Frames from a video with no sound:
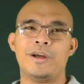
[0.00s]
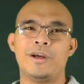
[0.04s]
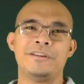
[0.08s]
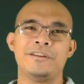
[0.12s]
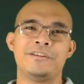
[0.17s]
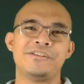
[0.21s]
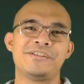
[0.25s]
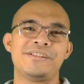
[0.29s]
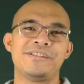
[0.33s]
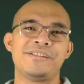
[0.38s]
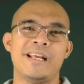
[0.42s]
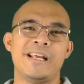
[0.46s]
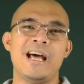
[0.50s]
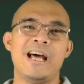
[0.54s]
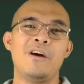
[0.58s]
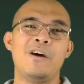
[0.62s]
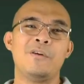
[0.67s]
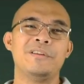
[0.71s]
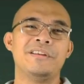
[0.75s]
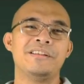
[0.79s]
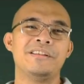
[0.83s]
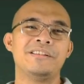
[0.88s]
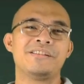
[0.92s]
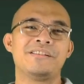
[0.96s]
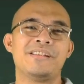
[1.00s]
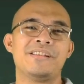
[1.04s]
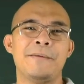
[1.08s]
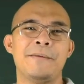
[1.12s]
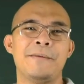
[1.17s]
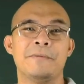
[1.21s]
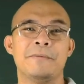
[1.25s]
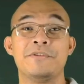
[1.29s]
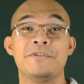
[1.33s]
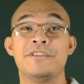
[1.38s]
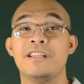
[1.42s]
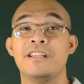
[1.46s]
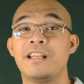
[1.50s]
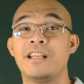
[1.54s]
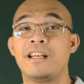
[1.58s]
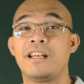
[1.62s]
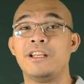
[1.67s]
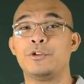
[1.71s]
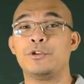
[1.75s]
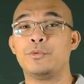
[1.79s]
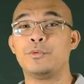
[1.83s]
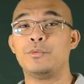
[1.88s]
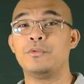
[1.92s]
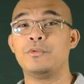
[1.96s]
to understand how this type of
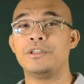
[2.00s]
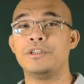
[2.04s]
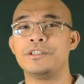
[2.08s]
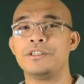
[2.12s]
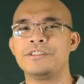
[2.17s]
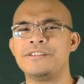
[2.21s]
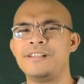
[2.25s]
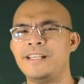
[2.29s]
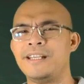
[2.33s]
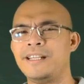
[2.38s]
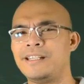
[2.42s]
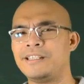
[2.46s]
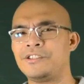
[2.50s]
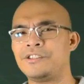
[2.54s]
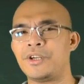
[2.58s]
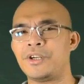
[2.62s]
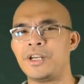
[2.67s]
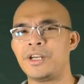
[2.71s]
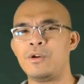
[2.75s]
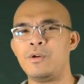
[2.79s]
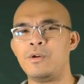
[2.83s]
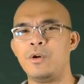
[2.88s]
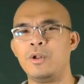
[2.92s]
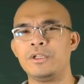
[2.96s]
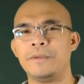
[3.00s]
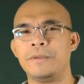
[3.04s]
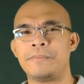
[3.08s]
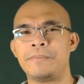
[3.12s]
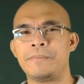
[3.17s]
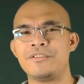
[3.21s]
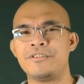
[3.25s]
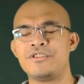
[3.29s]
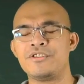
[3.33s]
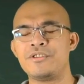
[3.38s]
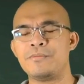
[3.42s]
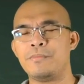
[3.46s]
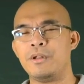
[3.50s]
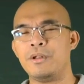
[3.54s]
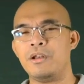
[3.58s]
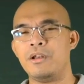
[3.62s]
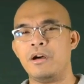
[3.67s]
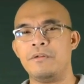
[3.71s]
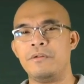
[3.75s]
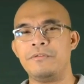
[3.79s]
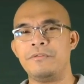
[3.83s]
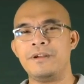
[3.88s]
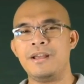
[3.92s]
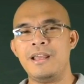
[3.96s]
generator works, let us recall the
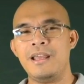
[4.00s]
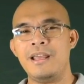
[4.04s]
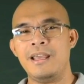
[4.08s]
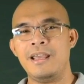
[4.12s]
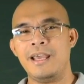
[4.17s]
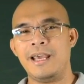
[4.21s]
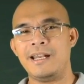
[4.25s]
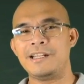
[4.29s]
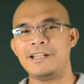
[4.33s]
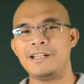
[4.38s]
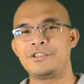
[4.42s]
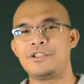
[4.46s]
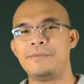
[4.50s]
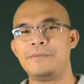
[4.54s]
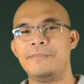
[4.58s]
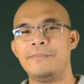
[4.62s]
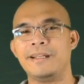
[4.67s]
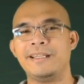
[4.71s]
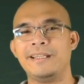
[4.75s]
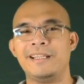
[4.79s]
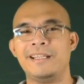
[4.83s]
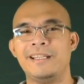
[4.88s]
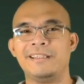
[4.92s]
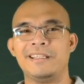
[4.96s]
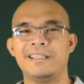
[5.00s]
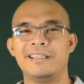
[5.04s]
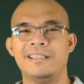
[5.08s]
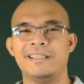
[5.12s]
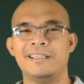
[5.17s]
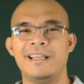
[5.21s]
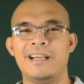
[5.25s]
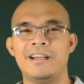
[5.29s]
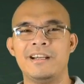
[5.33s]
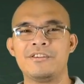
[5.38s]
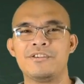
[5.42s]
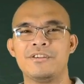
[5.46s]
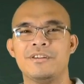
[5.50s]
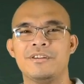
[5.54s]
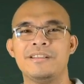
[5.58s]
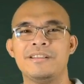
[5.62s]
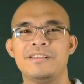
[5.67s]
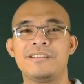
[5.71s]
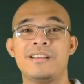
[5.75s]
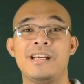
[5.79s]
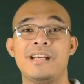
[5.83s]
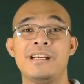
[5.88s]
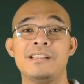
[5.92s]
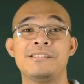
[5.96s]
principle of electromagnetic induction
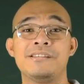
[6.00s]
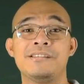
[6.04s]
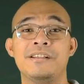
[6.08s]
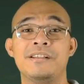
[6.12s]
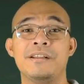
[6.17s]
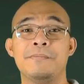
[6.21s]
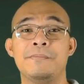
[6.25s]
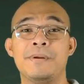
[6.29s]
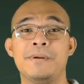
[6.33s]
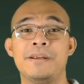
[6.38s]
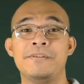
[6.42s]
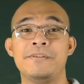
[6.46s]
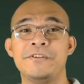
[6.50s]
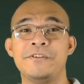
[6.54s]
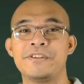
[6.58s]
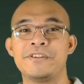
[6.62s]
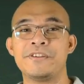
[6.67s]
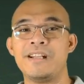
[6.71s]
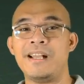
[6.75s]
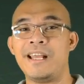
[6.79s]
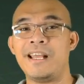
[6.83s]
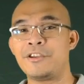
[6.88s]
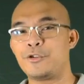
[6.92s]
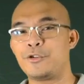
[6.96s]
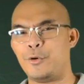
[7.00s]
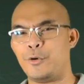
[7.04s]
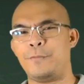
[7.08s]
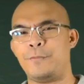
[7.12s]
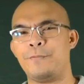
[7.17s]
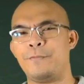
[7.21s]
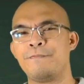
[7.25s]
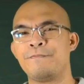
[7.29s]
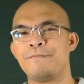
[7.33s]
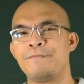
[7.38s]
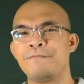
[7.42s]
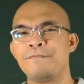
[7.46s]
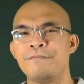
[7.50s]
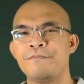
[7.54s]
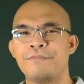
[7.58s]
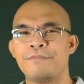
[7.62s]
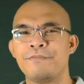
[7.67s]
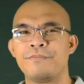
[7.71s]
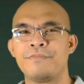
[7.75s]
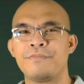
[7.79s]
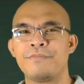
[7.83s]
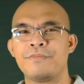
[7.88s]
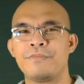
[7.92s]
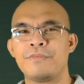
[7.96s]
discussed in the previous lecture.
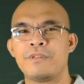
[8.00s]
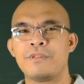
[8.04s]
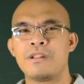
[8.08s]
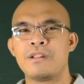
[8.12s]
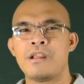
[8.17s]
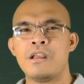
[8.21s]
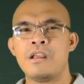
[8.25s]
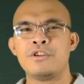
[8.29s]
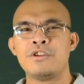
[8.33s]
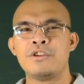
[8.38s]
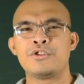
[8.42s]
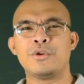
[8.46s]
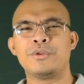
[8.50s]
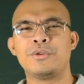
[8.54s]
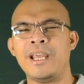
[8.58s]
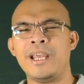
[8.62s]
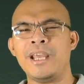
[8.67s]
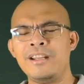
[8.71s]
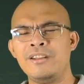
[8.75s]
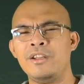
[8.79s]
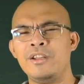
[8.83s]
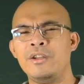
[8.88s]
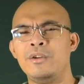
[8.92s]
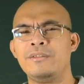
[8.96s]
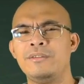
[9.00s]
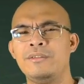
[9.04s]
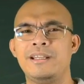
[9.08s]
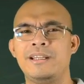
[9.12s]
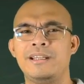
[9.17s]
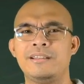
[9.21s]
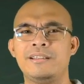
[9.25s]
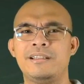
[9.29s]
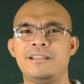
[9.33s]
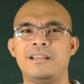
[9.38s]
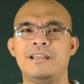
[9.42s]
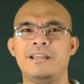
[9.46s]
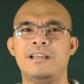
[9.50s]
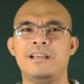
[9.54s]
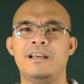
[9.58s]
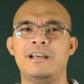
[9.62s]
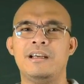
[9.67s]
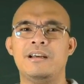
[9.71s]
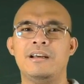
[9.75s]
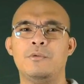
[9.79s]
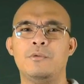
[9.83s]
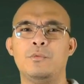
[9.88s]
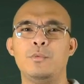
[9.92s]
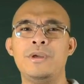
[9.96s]
So take note that
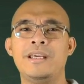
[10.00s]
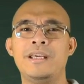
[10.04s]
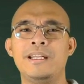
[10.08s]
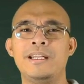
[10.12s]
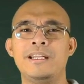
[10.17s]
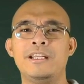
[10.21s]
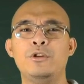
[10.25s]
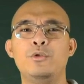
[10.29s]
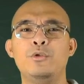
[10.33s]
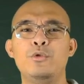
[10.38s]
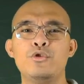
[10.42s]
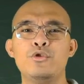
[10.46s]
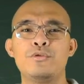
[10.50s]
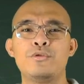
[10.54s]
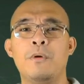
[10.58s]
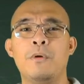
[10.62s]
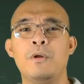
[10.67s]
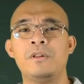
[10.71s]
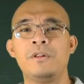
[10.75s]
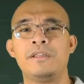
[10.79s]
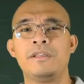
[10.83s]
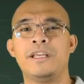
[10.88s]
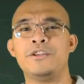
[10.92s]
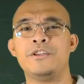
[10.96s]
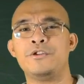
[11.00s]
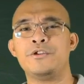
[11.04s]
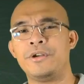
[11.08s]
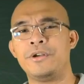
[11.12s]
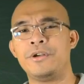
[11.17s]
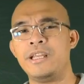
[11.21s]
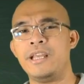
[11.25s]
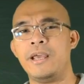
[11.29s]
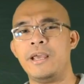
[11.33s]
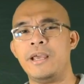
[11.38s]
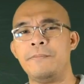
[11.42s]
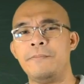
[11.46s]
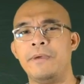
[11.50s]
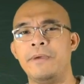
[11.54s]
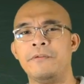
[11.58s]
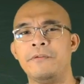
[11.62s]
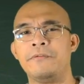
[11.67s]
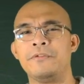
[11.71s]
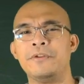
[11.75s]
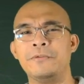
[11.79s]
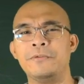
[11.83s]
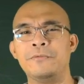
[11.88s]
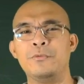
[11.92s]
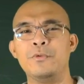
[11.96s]
we can induce voltage or
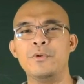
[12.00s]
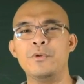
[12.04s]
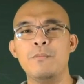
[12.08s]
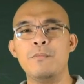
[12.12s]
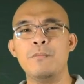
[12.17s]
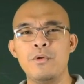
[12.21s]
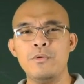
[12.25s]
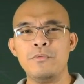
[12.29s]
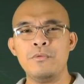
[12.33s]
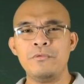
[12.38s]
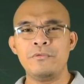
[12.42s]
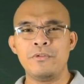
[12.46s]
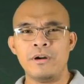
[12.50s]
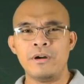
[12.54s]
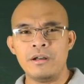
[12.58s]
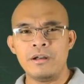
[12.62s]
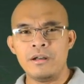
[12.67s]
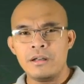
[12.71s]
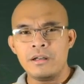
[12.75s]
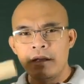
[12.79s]
EMF if we move